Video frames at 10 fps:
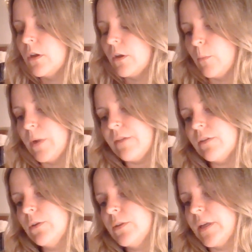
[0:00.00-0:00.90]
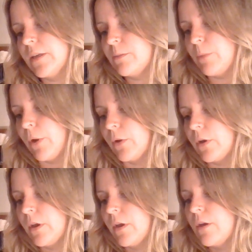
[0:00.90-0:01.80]
Whenever Lucia spoke,
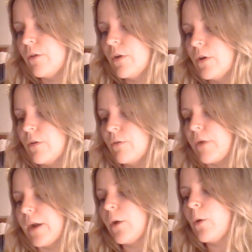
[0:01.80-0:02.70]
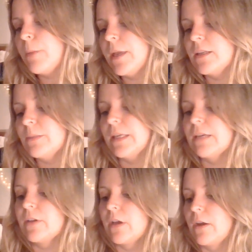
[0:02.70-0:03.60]
Franco appeared to be
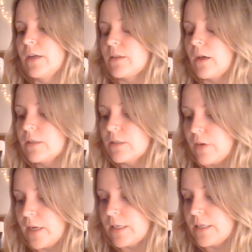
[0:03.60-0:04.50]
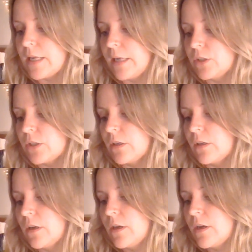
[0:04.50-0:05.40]
giving her his undivided attention,
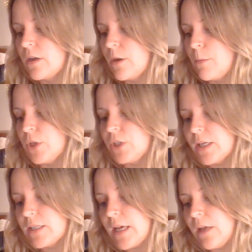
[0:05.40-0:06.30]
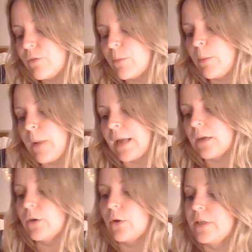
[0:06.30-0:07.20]
but she could tell from the blank
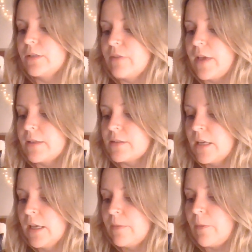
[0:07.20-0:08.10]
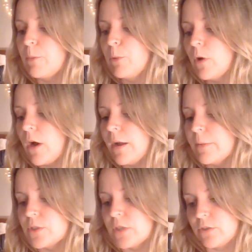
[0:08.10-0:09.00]
look on his face that the poor guy
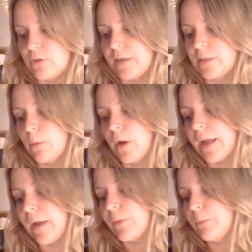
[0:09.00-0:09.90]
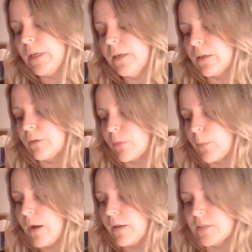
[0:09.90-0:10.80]
was just trying to work out the meaning of the
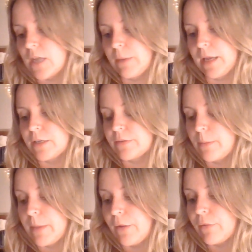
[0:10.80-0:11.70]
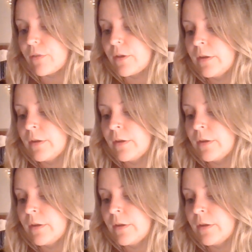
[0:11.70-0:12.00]
words coming out of her mouth.